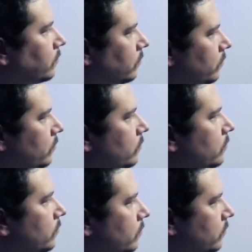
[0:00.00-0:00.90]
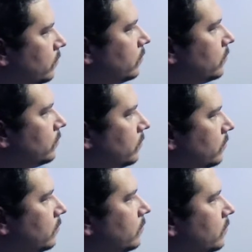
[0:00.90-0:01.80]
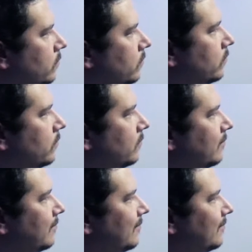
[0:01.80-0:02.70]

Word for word: the 3rd album was when he just pretty much took off.